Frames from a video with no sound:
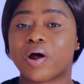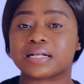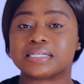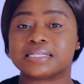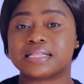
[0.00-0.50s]

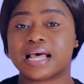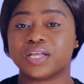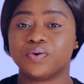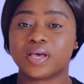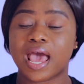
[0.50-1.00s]
practice in the
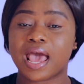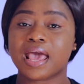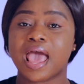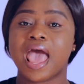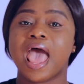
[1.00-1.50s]
U
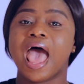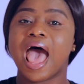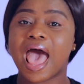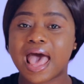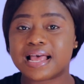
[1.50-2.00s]
K,
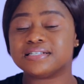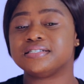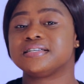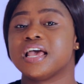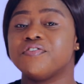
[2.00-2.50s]

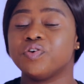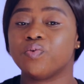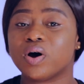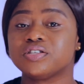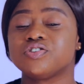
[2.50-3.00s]
and if you
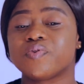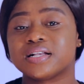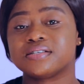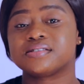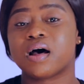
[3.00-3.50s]
want to
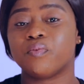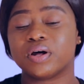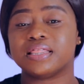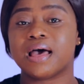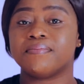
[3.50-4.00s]
register
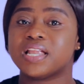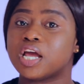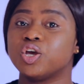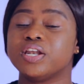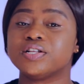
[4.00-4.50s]
with them,
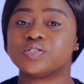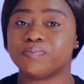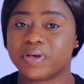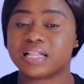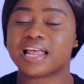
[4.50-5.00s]
that you need to
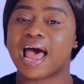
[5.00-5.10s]
meet